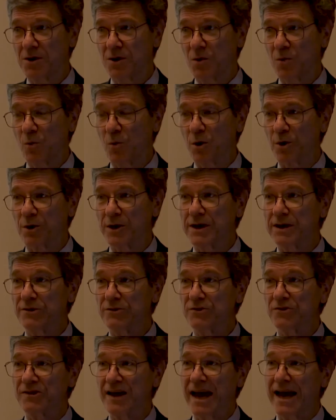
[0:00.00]
where he
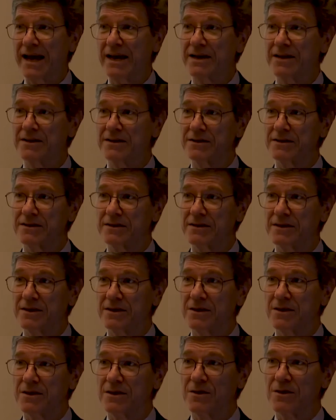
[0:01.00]
said
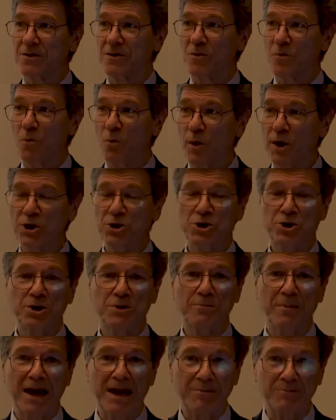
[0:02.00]
we
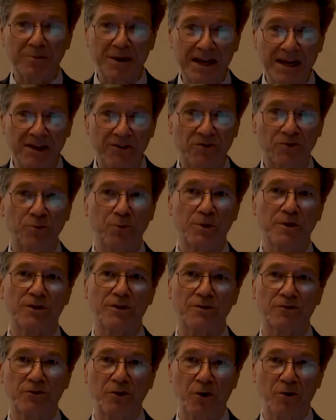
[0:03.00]
should make peace with
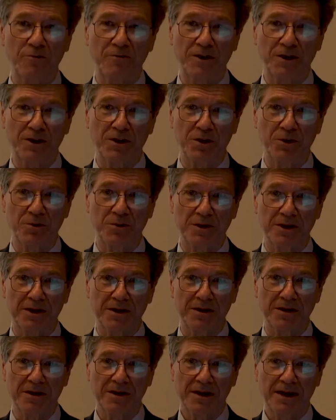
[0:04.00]
the Soviet
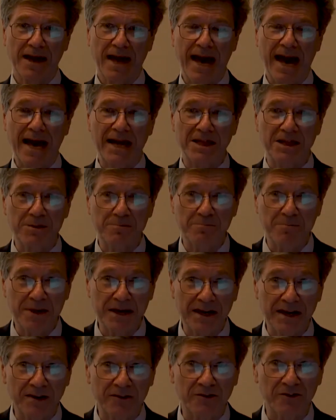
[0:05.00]
Union, and the
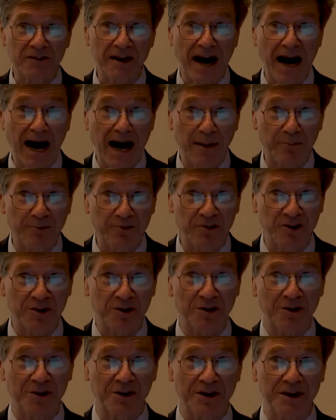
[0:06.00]
biggest
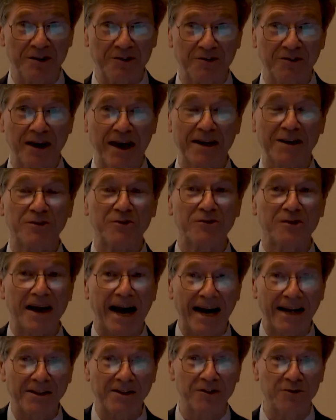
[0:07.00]
obstacle, he said, is
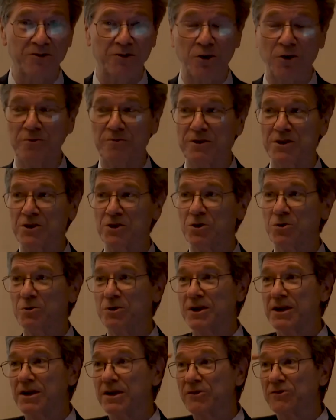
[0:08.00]
not the Soviet
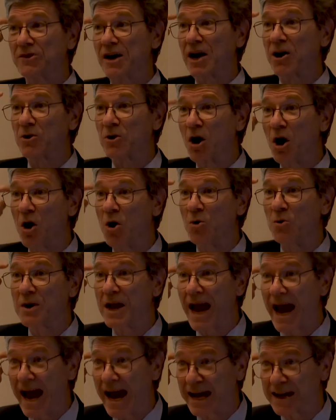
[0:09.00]
Union, it's our own
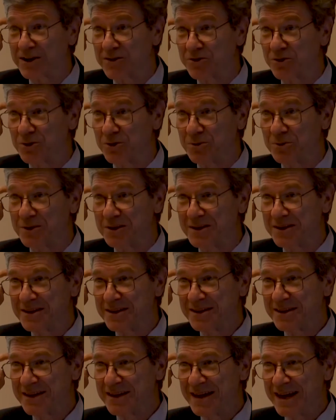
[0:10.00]
attitude.
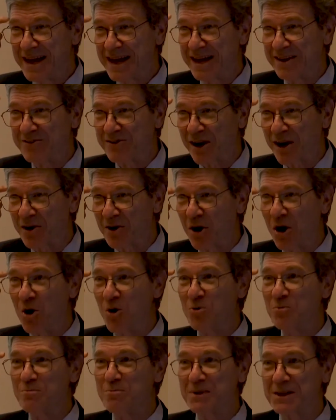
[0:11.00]
It's our
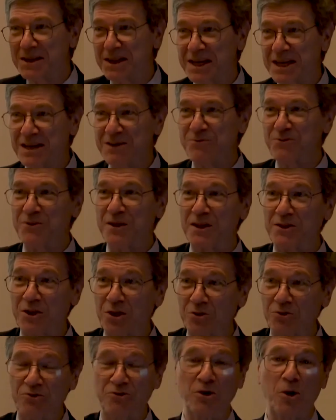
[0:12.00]
own belief that
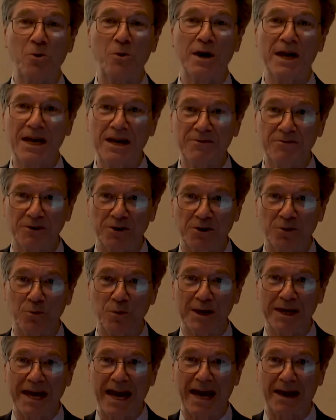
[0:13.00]
they're so evil
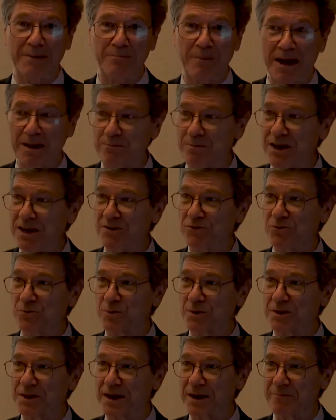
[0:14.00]
we can't make peace
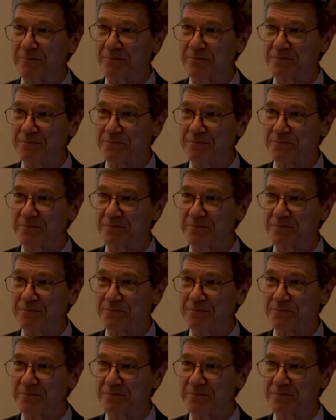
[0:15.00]
with them.